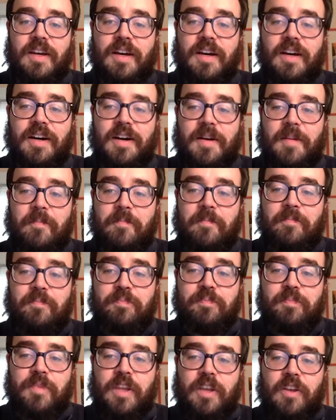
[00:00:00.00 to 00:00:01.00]
Um,
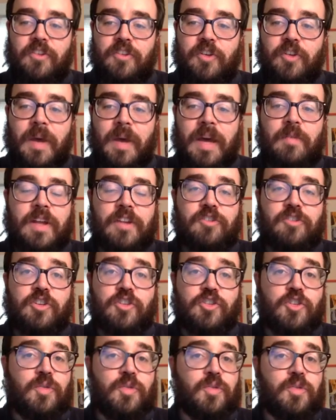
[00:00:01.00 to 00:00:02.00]
so F gets to
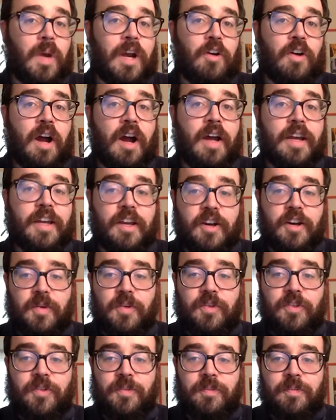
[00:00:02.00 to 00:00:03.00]
choose where I
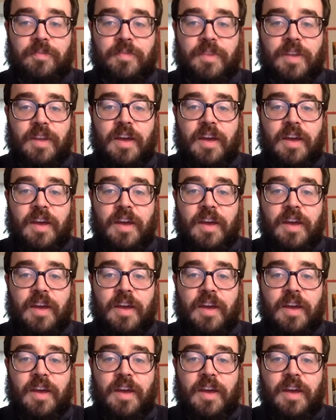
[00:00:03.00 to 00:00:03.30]
goes.